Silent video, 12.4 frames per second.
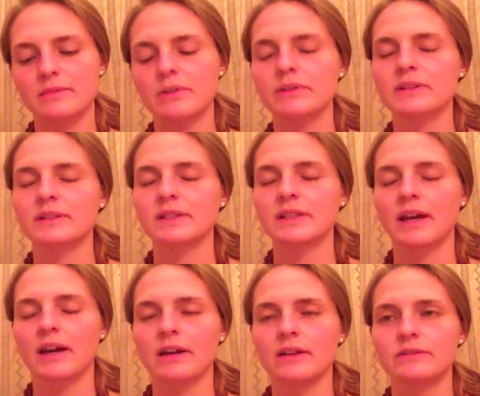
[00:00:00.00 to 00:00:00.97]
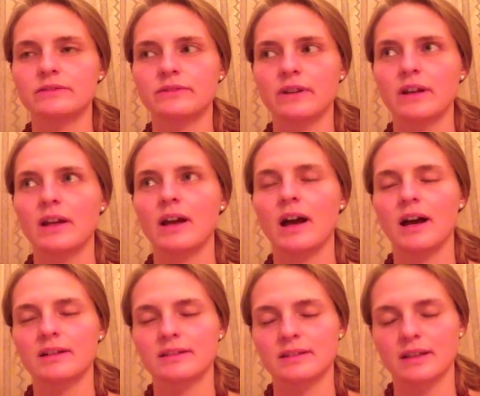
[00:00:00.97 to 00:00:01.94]
mostly of
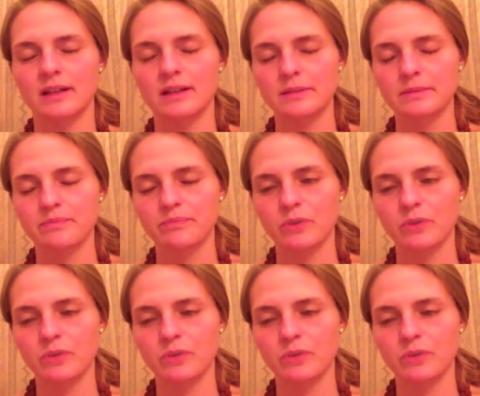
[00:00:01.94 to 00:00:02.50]
asana,